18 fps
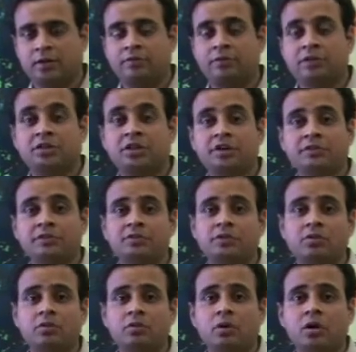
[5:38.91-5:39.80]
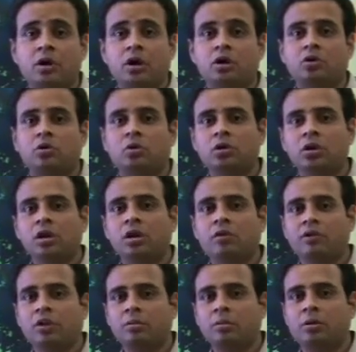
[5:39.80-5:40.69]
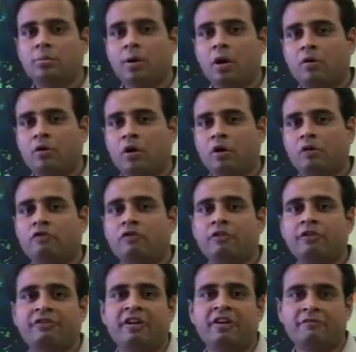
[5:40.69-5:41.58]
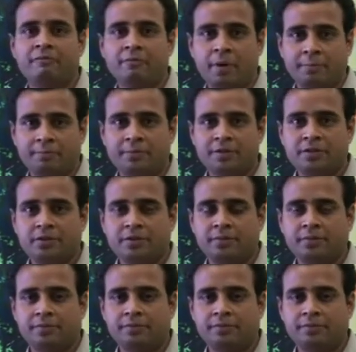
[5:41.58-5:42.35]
which gives you a total available power of 25 MIPS.